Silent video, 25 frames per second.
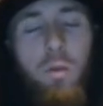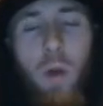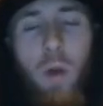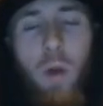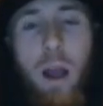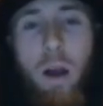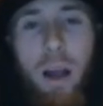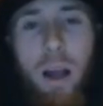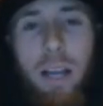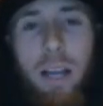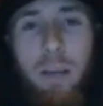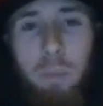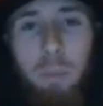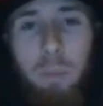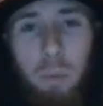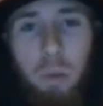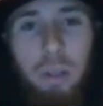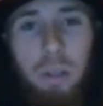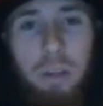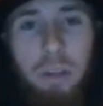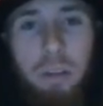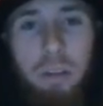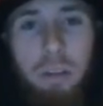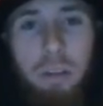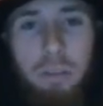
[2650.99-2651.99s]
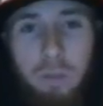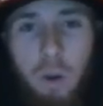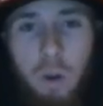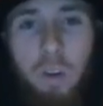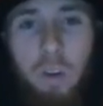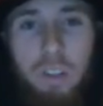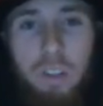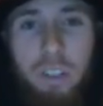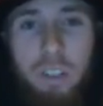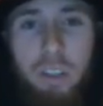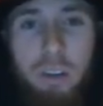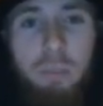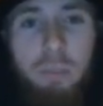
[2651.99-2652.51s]
wow, I completed the
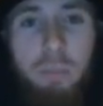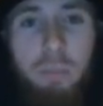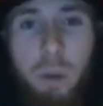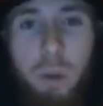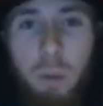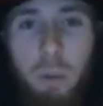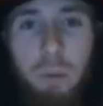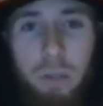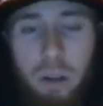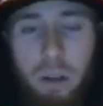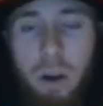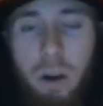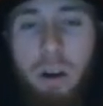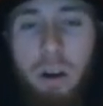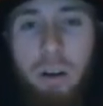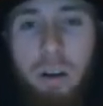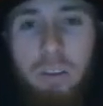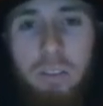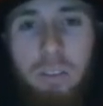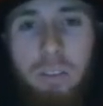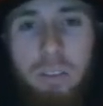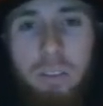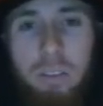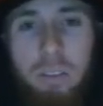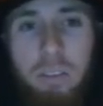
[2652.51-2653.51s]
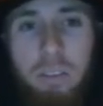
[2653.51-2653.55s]
first year of Bowman cards.